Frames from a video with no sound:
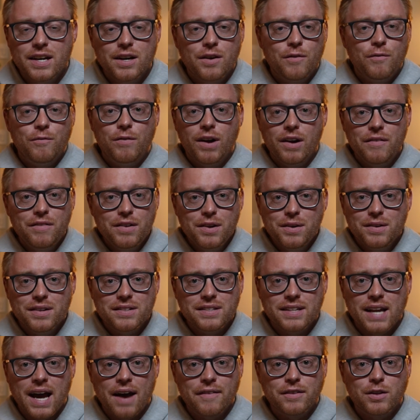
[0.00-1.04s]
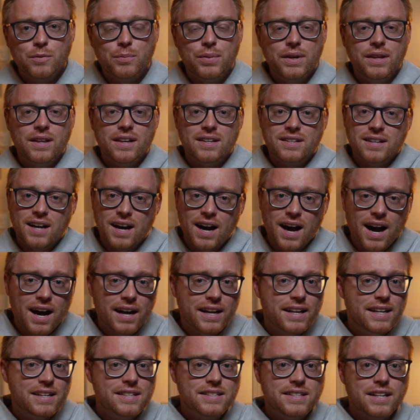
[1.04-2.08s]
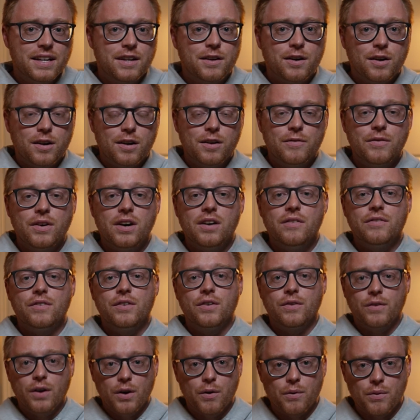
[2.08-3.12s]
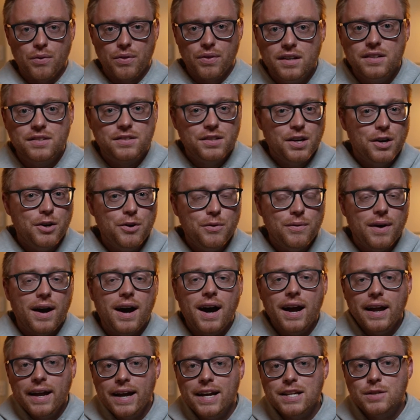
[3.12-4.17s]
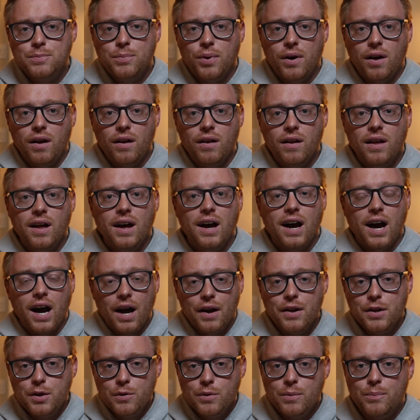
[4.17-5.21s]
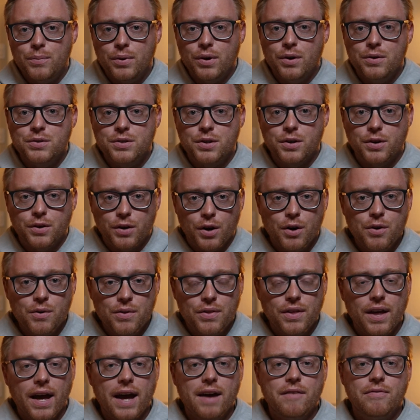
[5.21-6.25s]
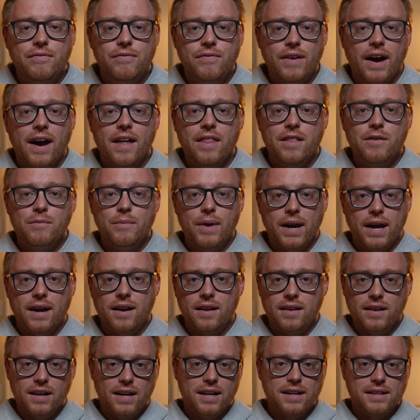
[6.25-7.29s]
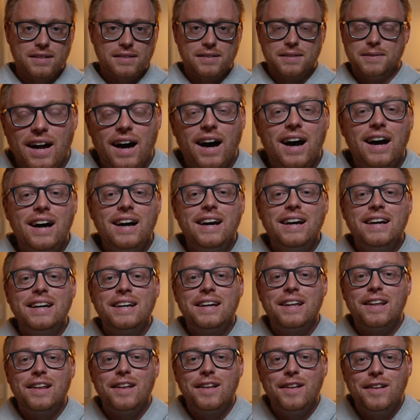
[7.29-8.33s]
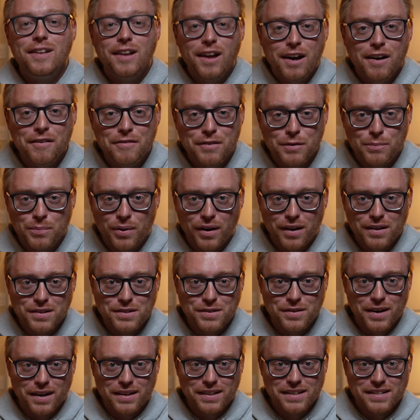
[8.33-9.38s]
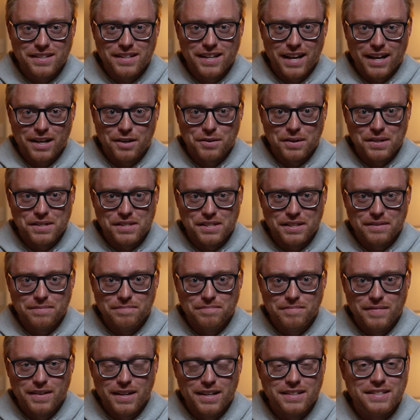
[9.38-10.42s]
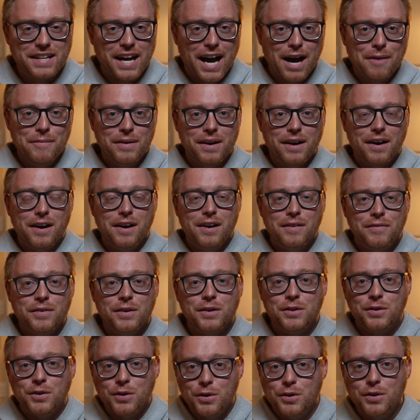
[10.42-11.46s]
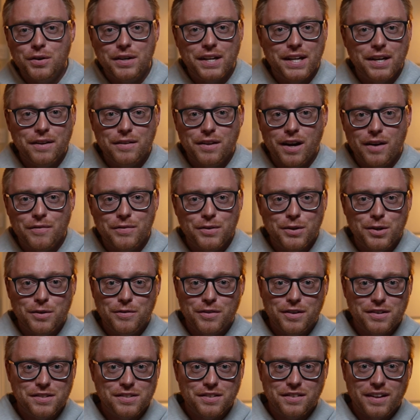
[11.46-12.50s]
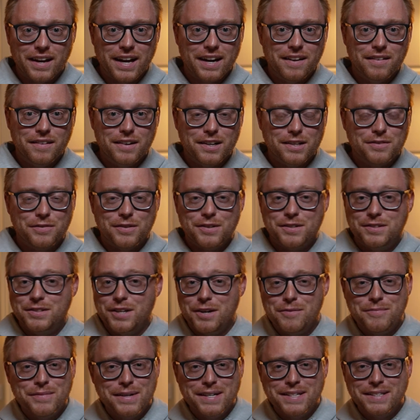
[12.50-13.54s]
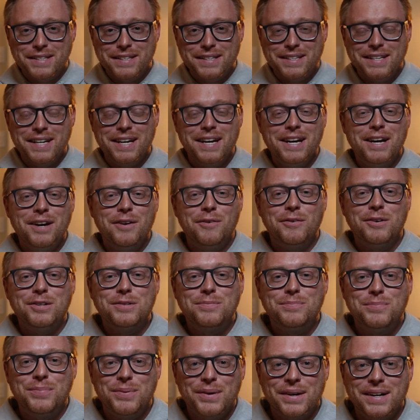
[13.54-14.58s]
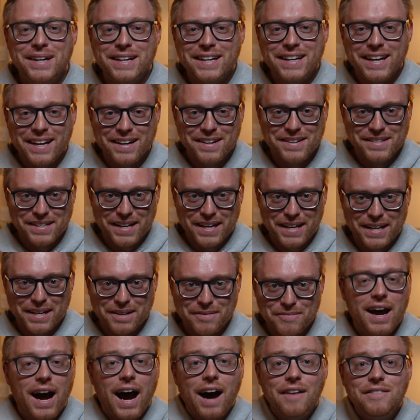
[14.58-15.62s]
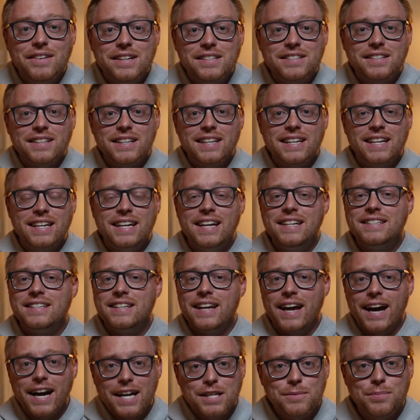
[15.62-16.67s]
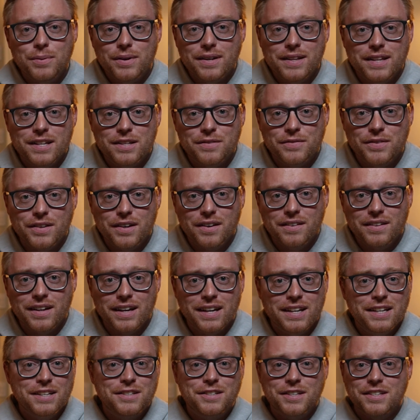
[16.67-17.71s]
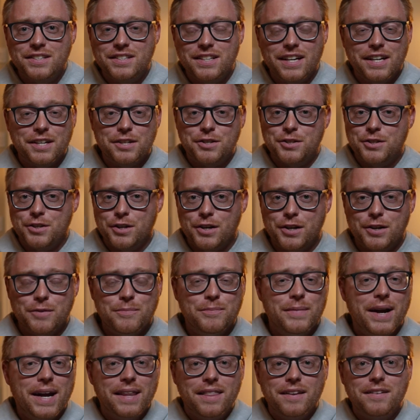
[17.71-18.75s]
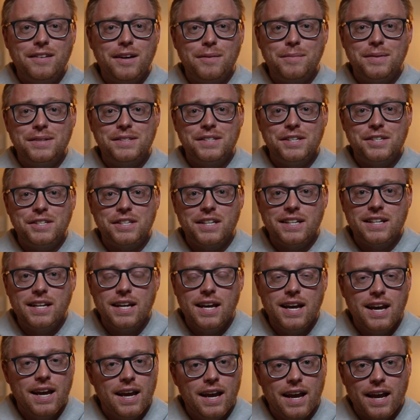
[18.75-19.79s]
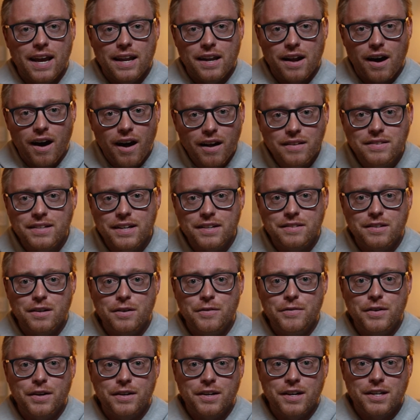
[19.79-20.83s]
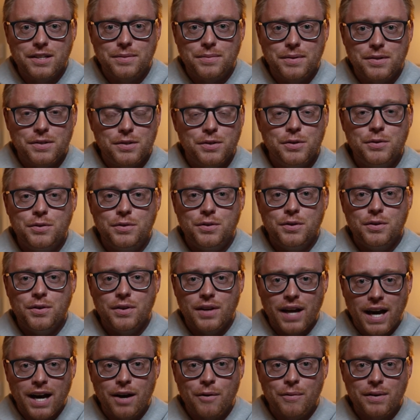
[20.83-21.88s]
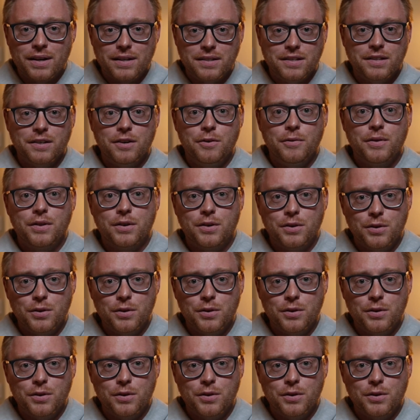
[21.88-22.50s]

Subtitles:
revenue doesn't have to be this hockey stick curve of growth. So I asked Paul, how do you approach growth at Fathom Analytics? I loved Paul's directness to that question. His comment of Google killed off universal analytics for some reason was pretty entertaining. Obviously, he's an expert in this field and he's just like, sure, make the dumb decision and I'll take some of your customers who do not want to deal with